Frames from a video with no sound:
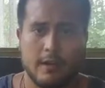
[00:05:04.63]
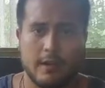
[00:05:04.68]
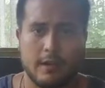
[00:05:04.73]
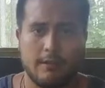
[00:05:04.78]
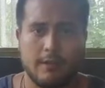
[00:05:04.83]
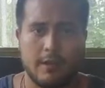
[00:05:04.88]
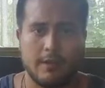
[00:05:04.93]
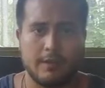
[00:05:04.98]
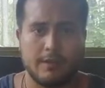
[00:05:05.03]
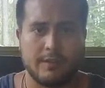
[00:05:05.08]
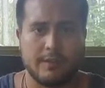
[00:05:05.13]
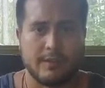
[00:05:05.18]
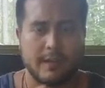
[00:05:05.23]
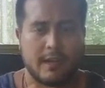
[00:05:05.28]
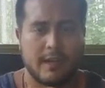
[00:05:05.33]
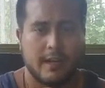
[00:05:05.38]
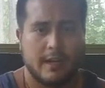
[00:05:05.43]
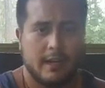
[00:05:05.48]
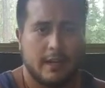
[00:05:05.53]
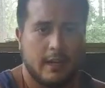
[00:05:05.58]
kind of on the
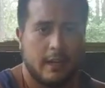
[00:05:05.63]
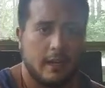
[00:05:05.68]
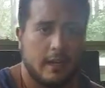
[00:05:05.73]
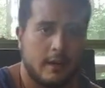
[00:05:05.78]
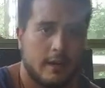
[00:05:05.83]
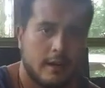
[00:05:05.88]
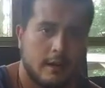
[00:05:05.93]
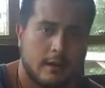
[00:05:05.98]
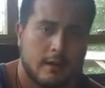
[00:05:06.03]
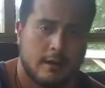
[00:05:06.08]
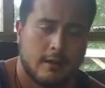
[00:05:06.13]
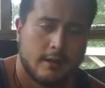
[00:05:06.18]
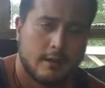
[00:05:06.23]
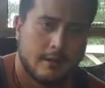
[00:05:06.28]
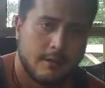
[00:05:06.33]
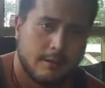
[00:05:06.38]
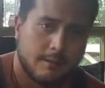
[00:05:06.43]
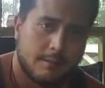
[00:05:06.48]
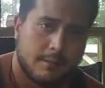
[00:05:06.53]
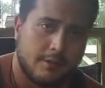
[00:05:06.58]
side here,
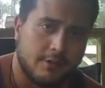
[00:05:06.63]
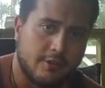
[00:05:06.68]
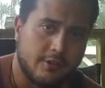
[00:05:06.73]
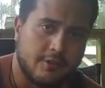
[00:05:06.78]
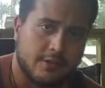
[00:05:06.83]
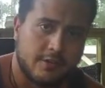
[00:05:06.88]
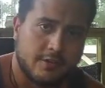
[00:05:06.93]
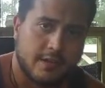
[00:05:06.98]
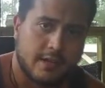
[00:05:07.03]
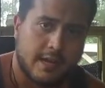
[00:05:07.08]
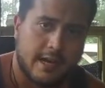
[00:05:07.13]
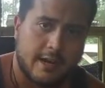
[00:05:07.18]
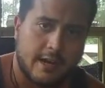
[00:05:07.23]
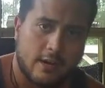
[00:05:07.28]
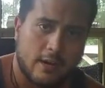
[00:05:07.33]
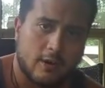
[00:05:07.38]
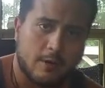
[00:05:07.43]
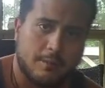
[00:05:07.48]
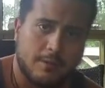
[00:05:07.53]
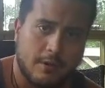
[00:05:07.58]
but just kind
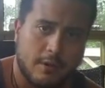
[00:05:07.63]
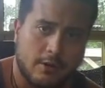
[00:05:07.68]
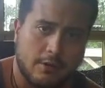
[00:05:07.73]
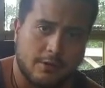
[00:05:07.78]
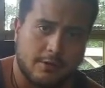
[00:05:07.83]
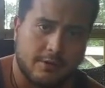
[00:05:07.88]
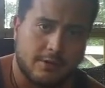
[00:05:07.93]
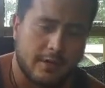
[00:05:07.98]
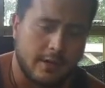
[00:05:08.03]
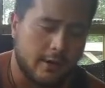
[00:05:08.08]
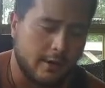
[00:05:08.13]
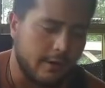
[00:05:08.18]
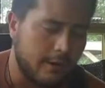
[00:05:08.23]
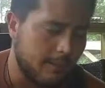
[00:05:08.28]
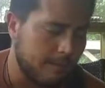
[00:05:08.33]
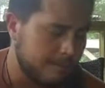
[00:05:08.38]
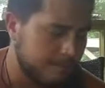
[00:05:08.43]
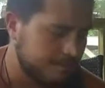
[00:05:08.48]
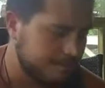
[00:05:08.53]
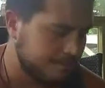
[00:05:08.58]
of open all this
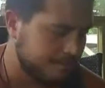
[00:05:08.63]
area.